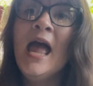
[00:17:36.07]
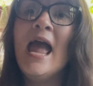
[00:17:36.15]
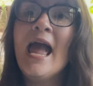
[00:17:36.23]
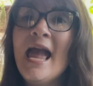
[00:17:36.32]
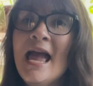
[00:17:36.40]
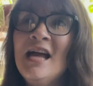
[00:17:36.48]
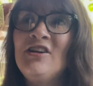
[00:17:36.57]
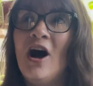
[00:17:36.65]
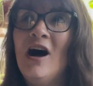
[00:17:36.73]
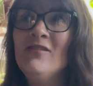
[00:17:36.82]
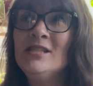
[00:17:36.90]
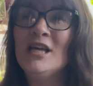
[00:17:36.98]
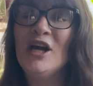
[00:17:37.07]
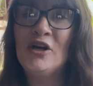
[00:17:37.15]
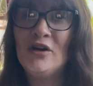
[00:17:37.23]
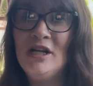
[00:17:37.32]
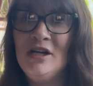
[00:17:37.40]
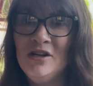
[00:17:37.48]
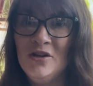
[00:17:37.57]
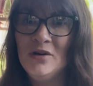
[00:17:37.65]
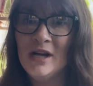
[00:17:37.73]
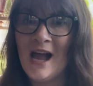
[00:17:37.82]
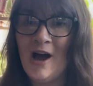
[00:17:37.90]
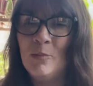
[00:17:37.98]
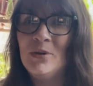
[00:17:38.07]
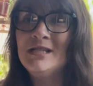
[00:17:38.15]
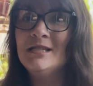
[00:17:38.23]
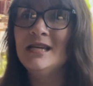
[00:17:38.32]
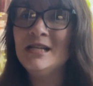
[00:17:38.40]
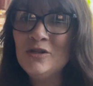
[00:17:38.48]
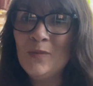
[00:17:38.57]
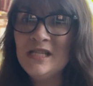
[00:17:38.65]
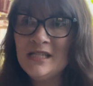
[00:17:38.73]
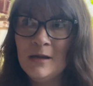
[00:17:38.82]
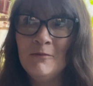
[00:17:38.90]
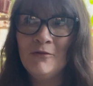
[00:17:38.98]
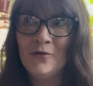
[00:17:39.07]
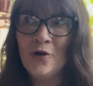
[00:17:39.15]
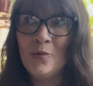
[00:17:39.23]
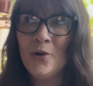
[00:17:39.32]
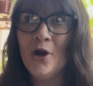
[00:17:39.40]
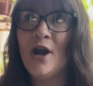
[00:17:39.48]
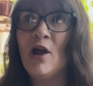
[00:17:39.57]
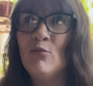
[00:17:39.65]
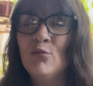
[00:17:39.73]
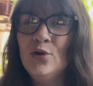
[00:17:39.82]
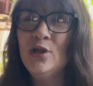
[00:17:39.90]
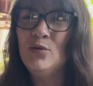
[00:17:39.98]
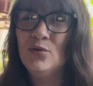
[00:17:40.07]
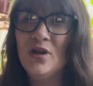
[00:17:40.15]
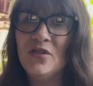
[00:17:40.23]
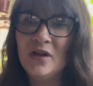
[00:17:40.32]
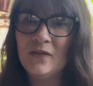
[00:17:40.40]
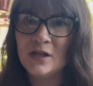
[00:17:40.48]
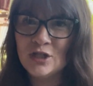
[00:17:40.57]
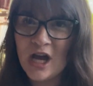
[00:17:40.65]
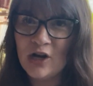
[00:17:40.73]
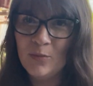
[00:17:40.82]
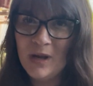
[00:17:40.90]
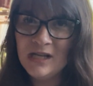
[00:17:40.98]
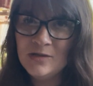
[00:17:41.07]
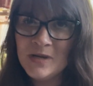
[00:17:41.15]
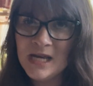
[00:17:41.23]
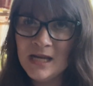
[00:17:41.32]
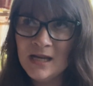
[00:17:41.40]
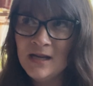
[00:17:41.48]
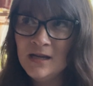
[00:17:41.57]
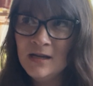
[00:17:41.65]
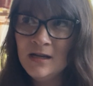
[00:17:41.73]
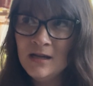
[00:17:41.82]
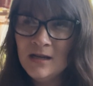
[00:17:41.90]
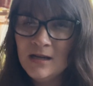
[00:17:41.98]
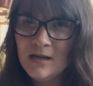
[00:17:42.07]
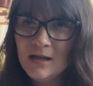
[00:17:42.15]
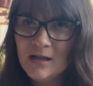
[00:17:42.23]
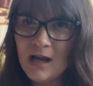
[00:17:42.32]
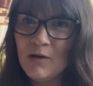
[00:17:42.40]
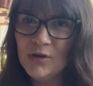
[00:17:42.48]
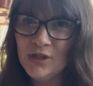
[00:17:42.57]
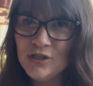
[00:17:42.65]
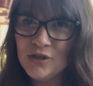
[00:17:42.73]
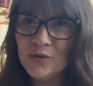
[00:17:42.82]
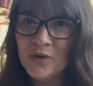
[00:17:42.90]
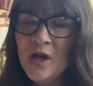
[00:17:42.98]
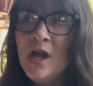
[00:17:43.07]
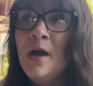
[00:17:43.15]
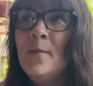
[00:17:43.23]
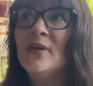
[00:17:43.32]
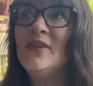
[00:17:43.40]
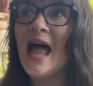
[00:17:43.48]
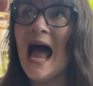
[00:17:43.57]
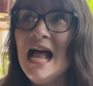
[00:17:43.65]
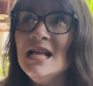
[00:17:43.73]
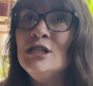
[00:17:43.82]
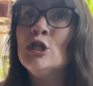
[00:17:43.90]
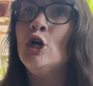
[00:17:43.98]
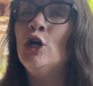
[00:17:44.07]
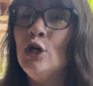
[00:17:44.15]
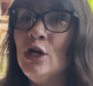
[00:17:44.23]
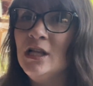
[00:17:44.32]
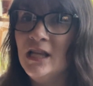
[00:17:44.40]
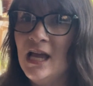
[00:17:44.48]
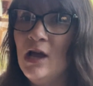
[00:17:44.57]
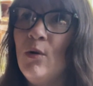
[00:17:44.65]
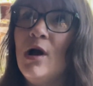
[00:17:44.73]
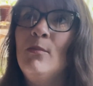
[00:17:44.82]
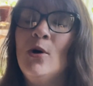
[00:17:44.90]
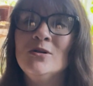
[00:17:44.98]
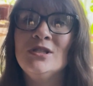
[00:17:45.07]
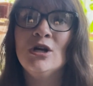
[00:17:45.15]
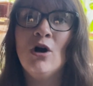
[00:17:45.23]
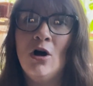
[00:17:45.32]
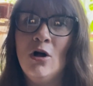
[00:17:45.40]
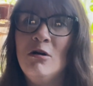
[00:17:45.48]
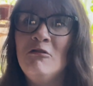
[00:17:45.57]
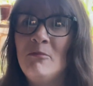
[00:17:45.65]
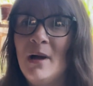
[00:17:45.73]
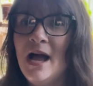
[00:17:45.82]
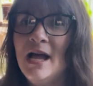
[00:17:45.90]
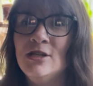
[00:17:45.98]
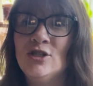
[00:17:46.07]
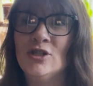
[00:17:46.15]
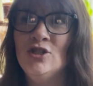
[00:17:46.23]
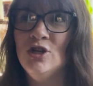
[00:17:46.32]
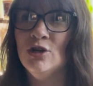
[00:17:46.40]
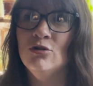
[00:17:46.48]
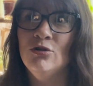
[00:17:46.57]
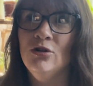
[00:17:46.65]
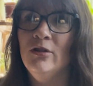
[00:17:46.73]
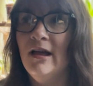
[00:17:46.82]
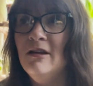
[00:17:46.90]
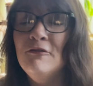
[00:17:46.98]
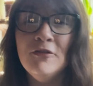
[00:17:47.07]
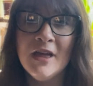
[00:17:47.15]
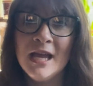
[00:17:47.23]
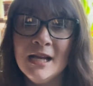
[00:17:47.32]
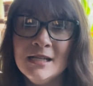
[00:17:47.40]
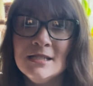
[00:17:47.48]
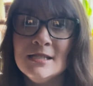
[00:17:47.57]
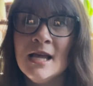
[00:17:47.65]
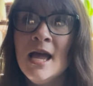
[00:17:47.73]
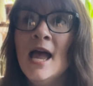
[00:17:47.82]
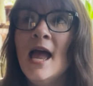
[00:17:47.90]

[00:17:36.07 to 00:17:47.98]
And obviously I created a new account, but it's linked to my same phone number. And I really, really think they shadow banned me. I really do. But that is currently where I'm posting all of my just general life things.